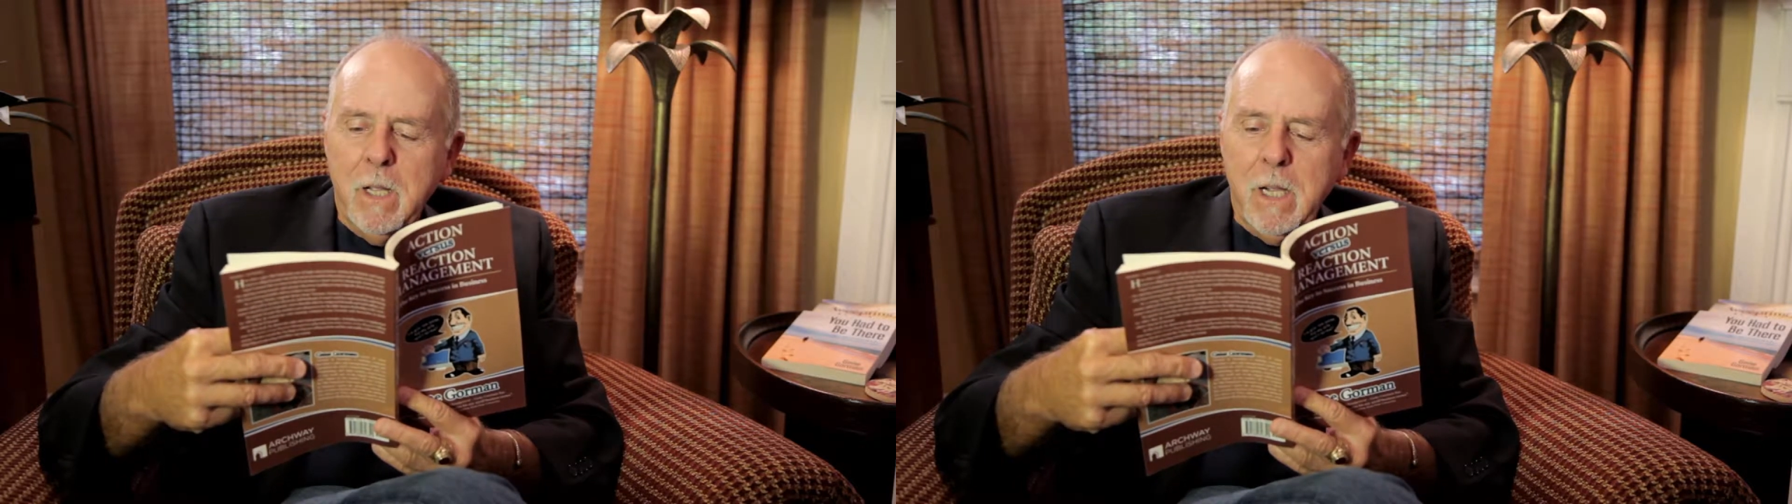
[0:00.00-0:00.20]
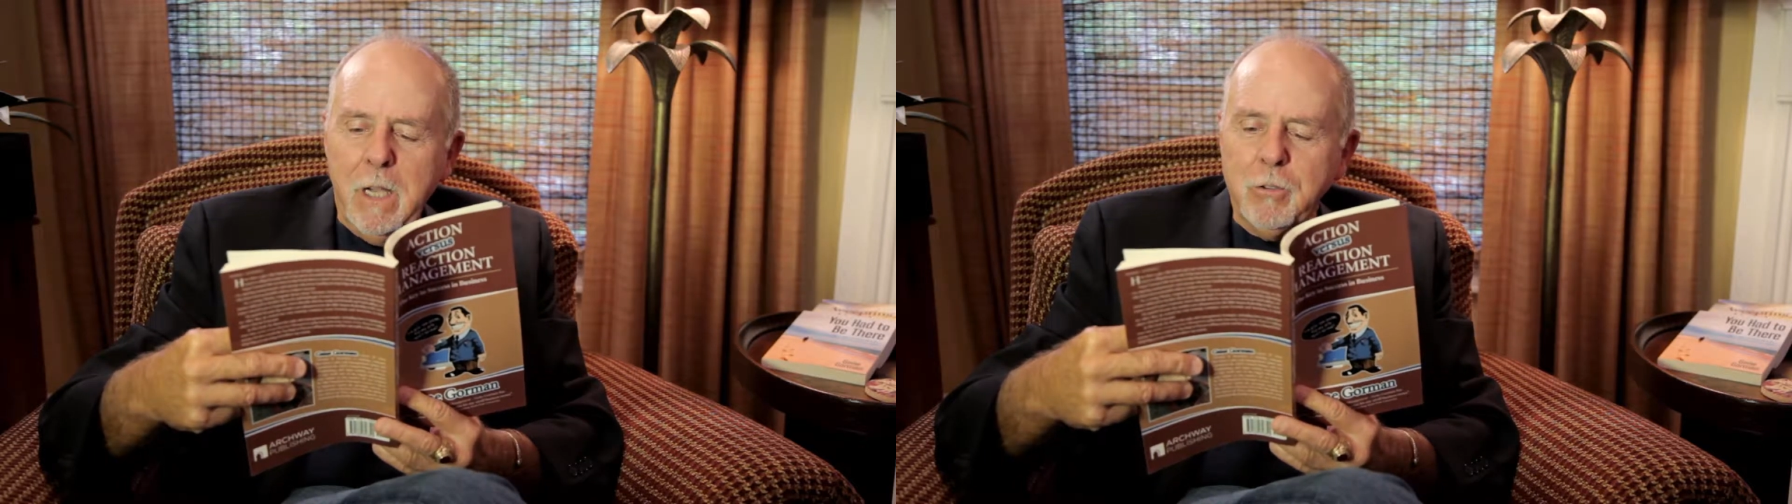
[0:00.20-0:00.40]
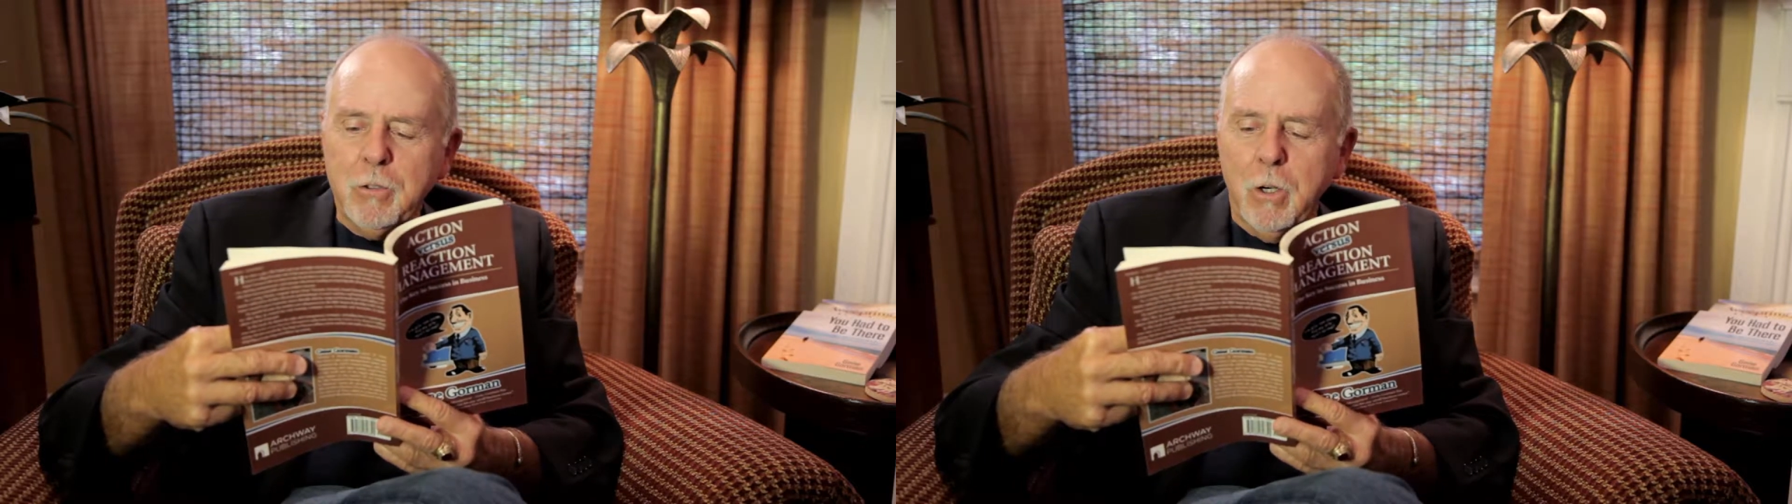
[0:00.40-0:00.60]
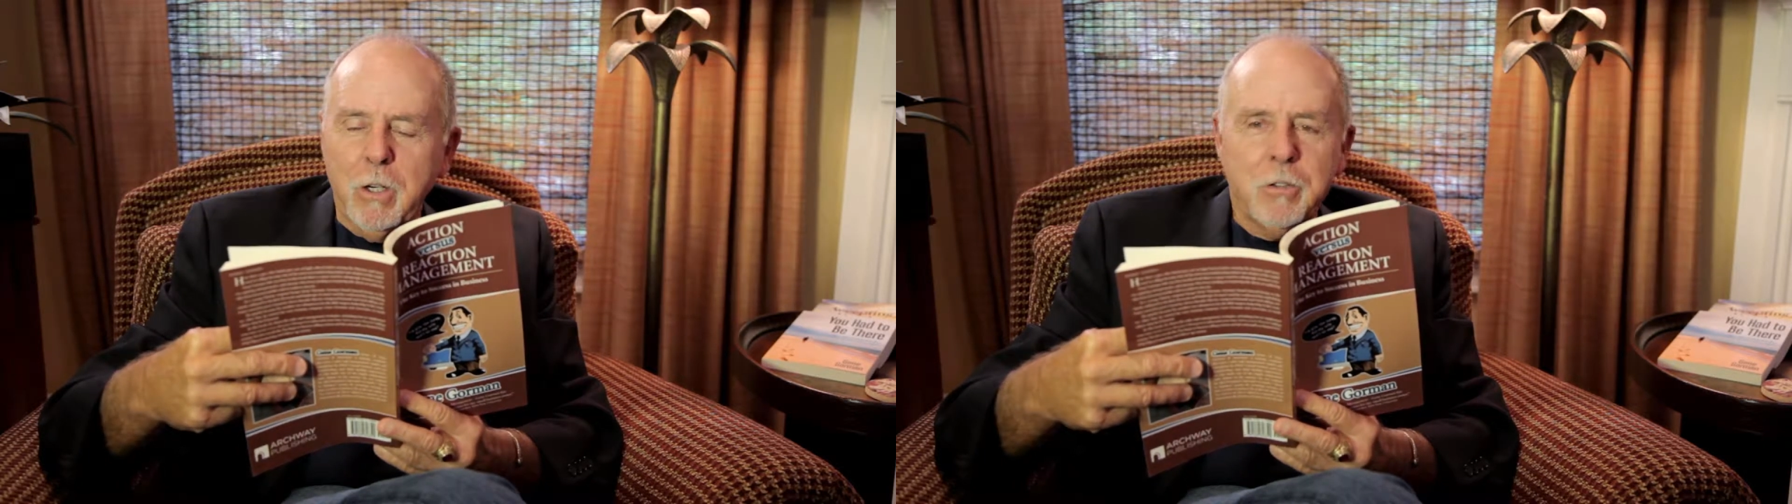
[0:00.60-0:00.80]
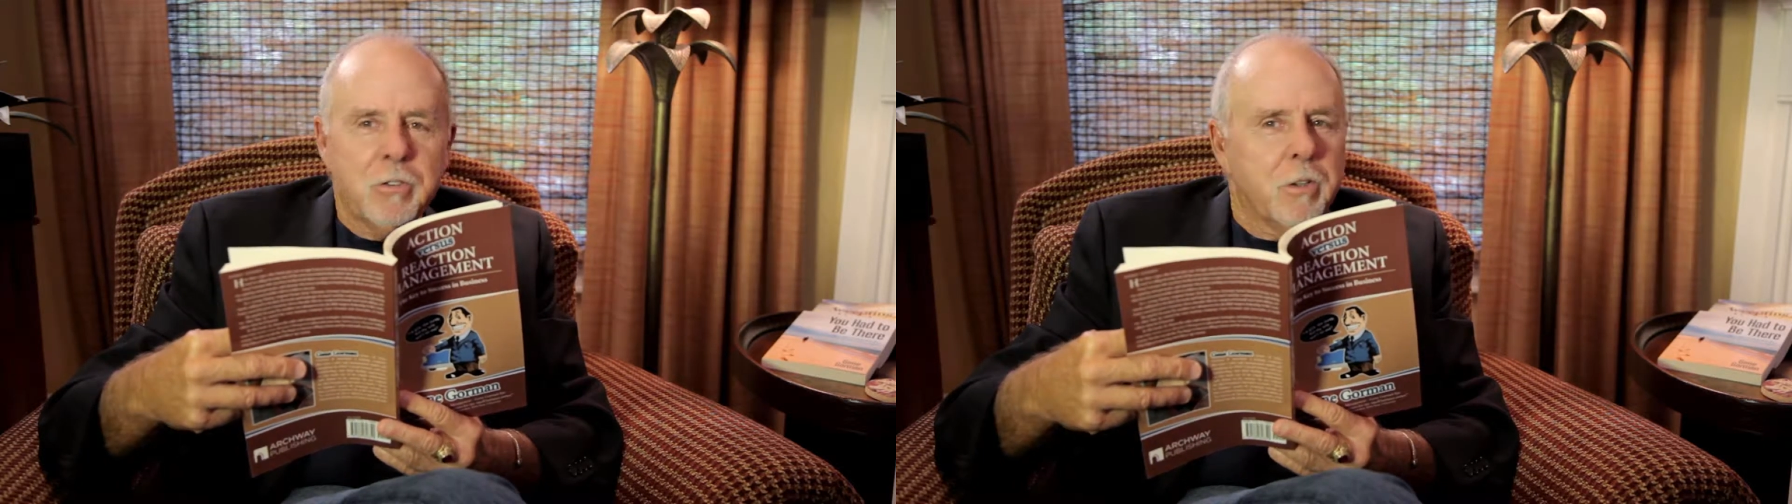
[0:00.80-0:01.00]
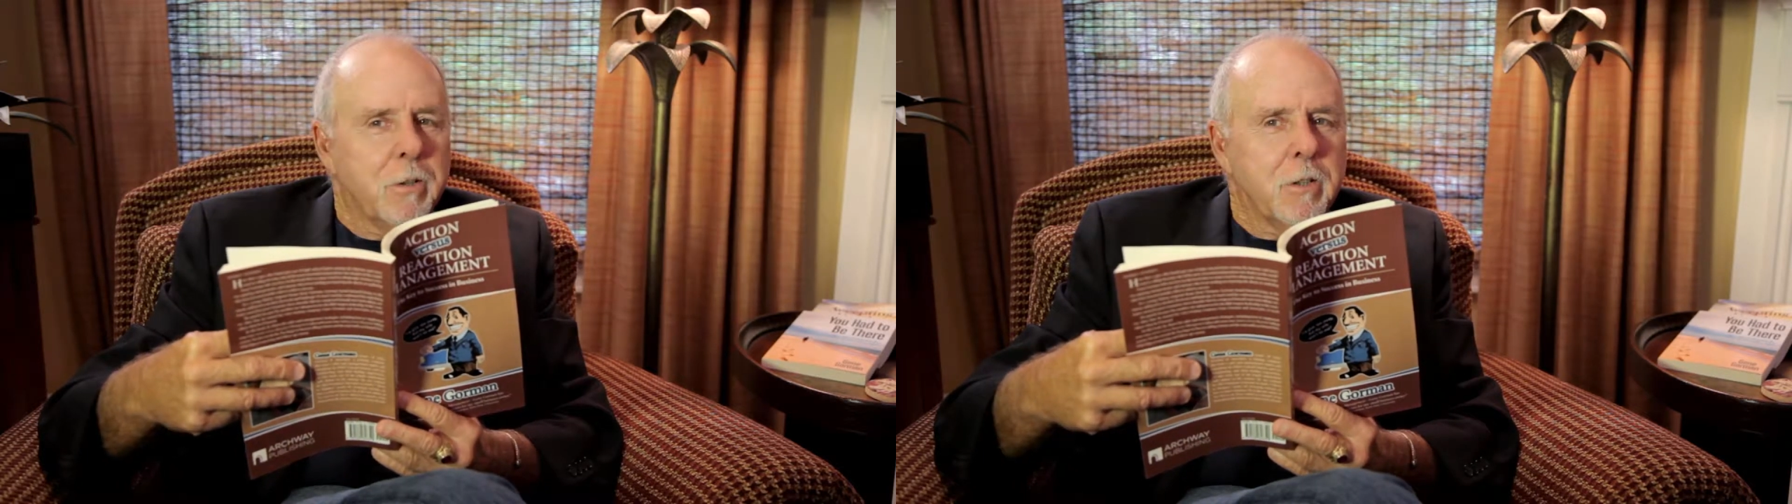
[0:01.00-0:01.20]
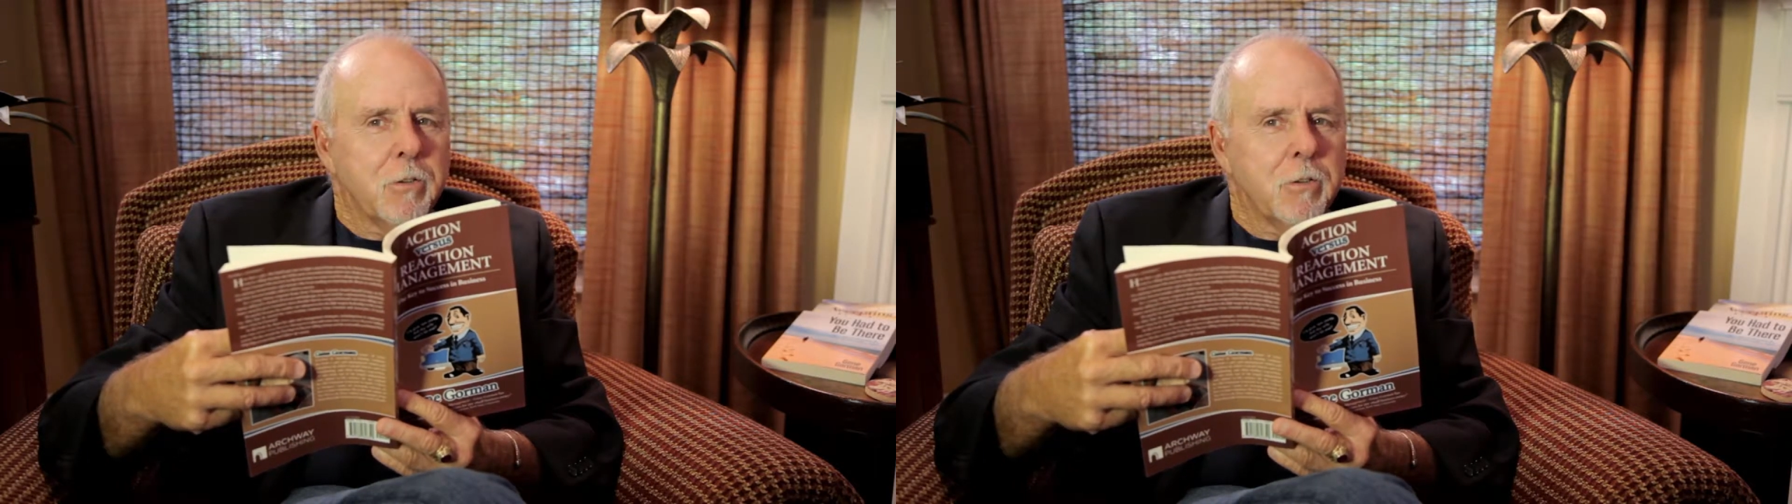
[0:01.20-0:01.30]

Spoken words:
I started a serious